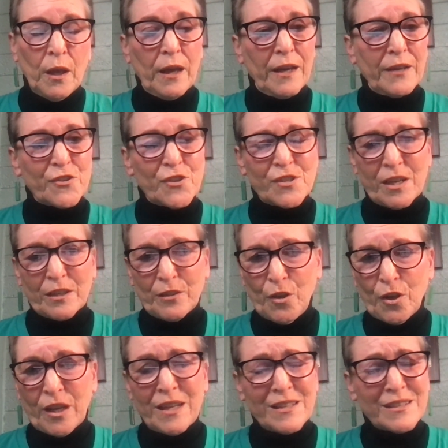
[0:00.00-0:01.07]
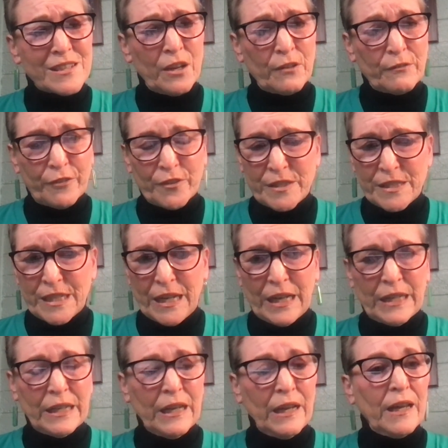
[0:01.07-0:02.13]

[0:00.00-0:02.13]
And she said, "Look, he's done for the day.